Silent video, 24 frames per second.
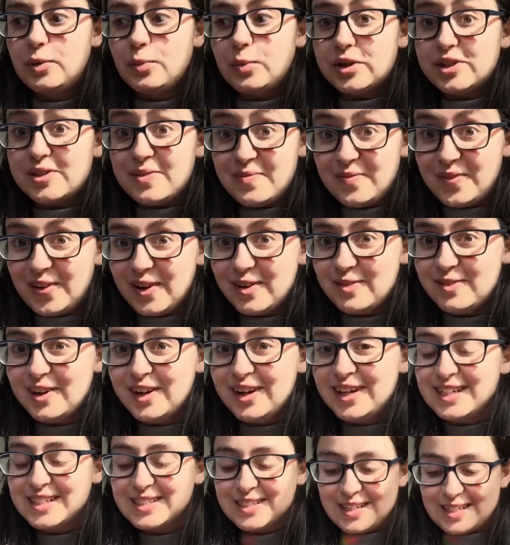which I'm very,
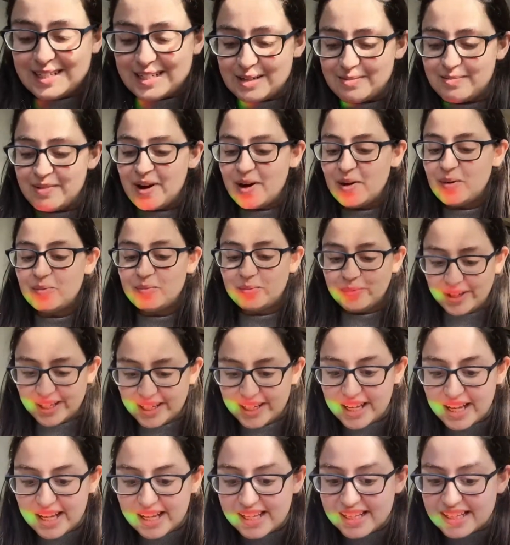very excited about
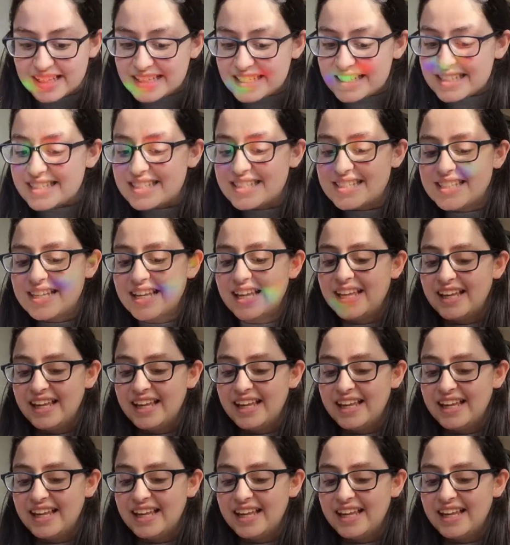because